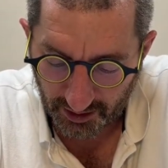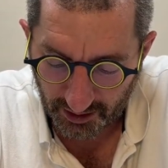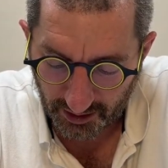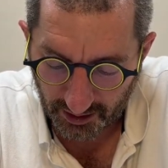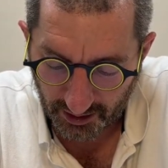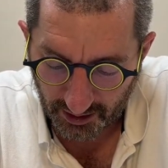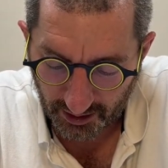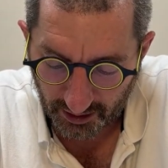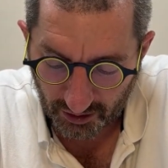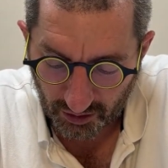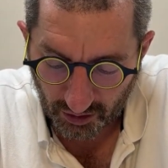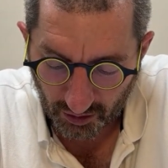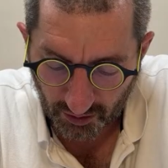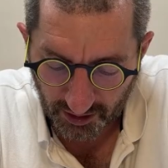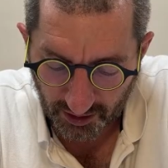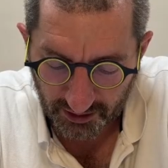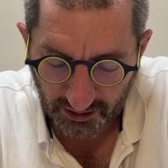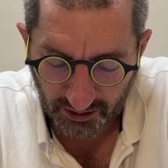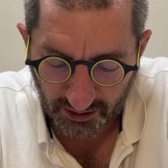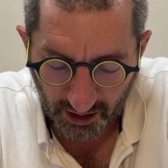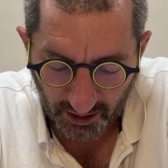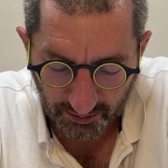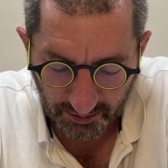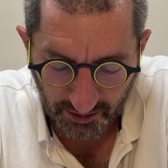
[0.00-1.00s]
According to the
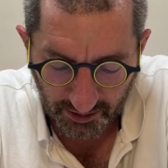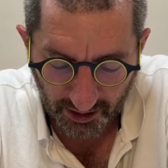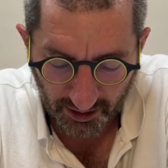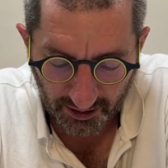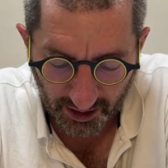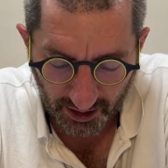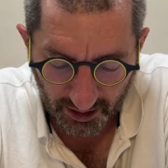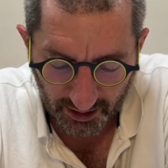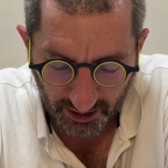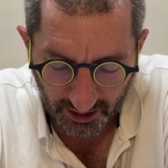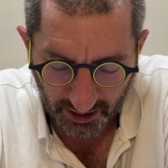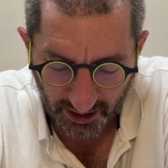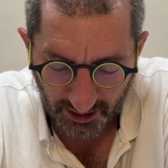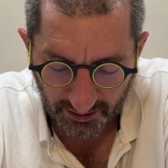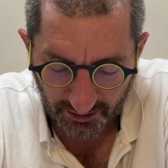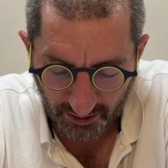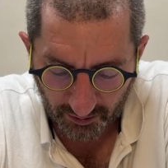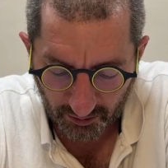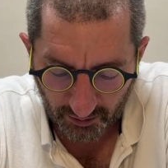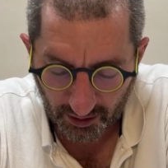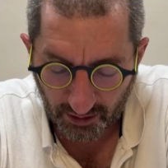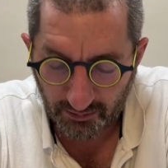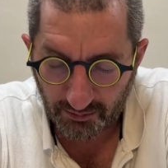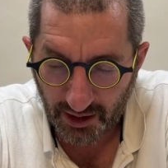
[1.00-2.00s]
halakha there,
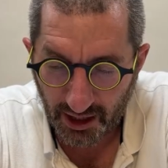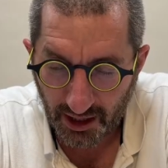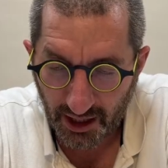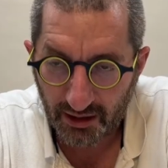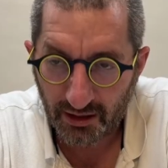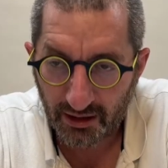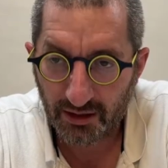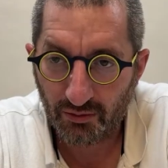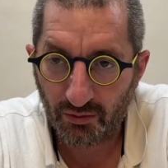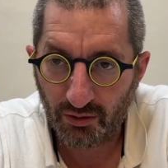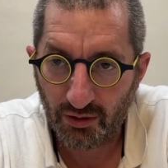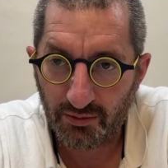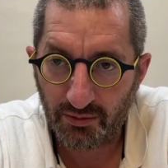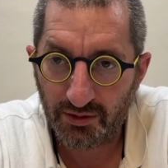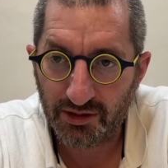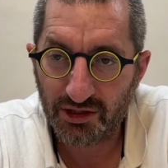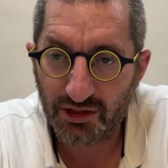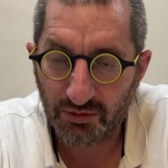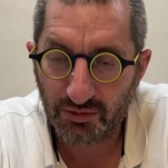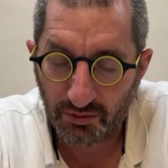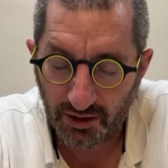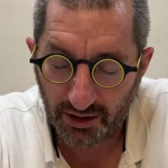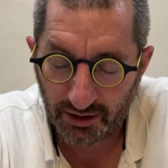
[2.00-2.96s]
where a man and a woman swear